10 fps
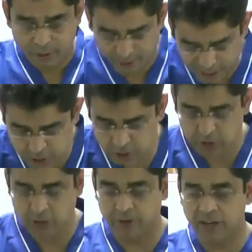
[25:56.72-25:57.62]

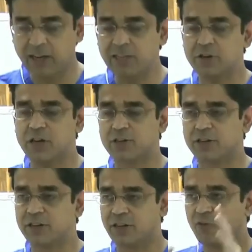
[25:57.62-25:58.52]
reconstruction,